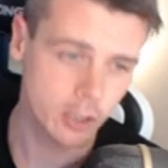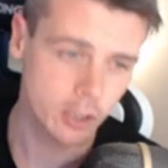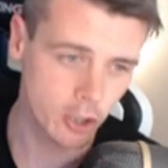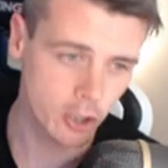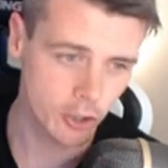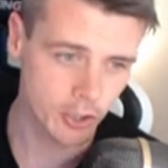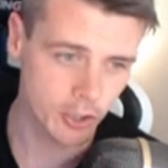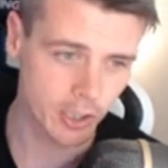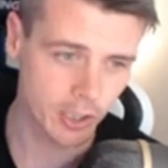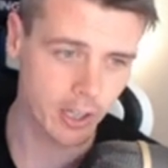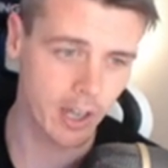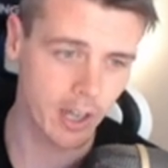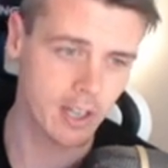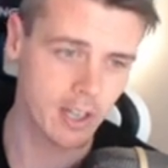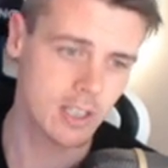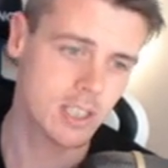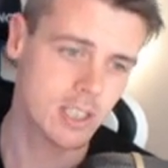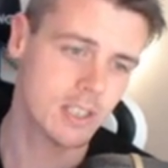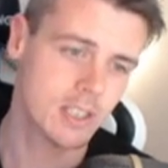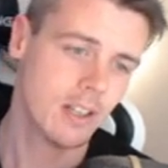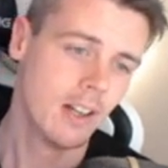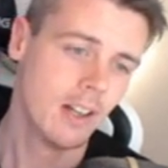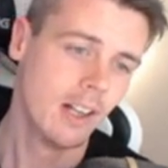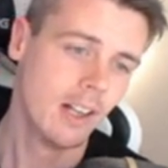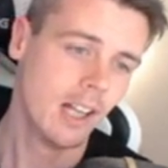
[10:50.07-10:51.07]
not the
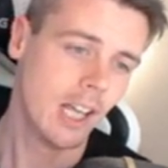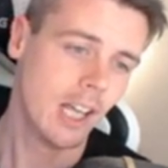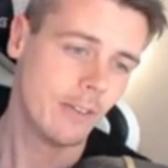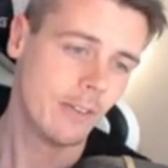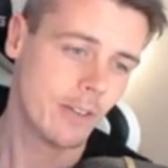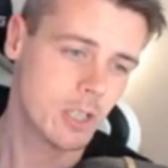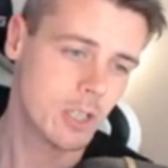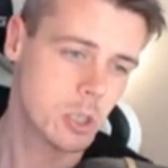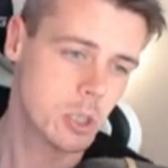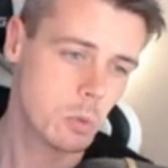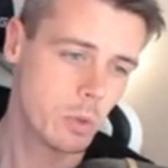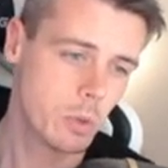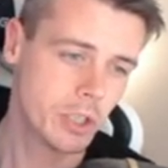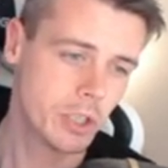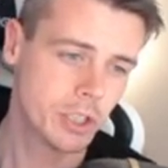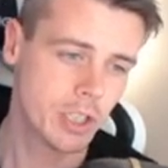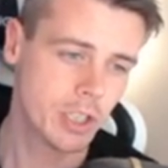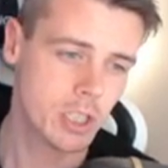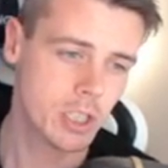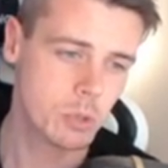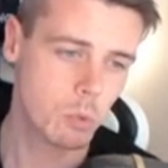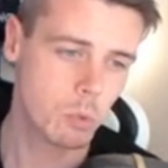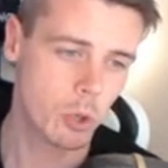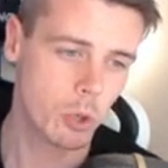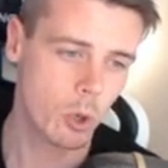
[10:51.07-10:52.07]
case. If I switch
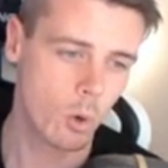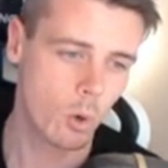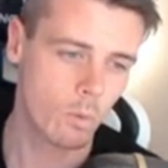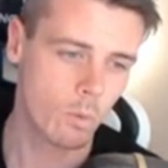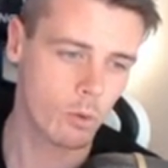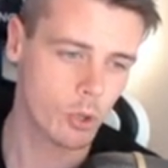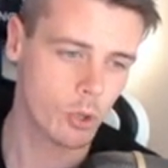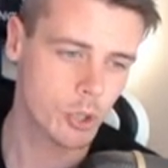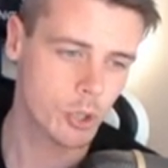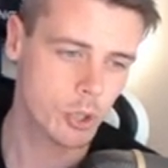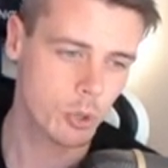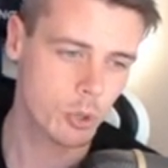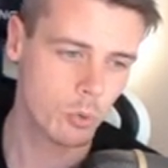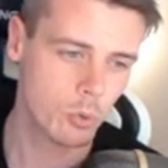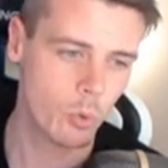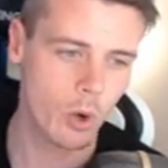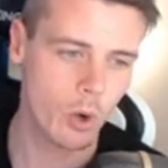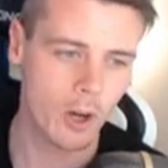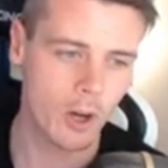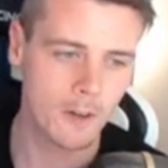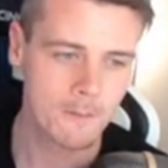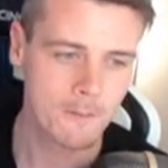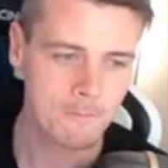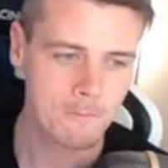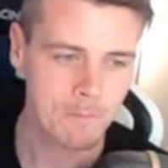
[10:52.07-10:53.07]
this one over to
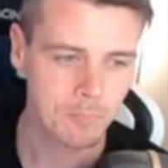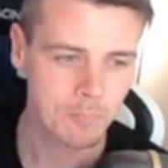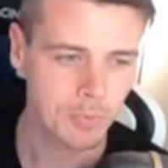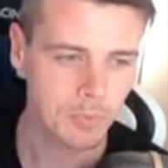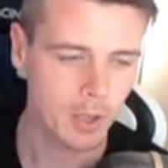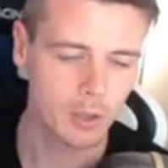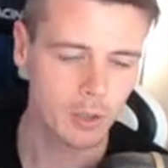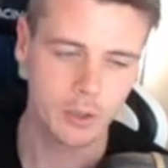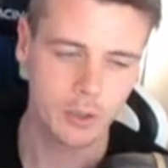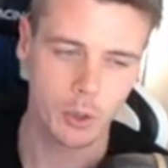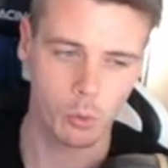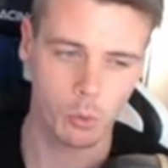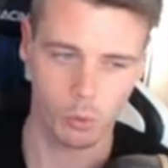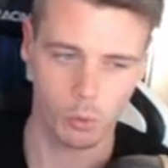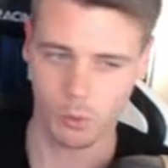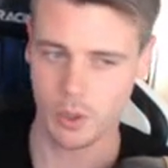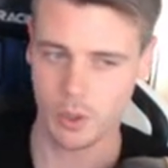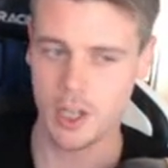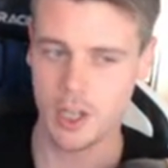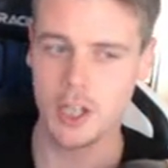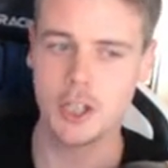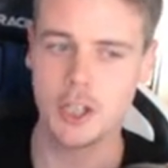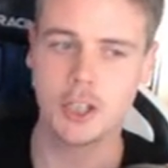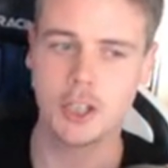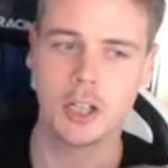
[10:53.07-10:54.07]
uh, the
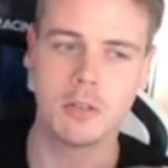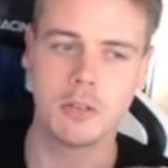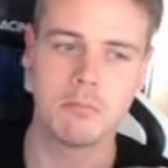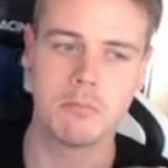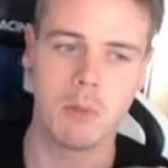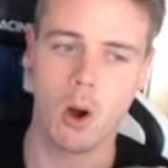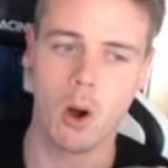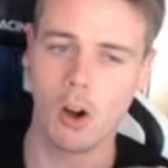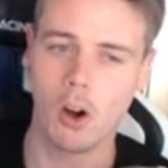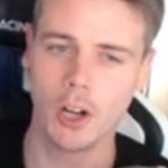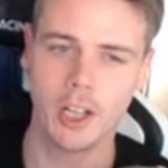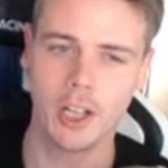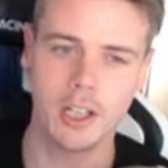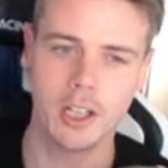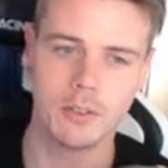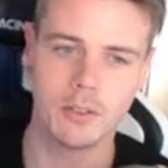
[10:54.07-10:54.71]
region market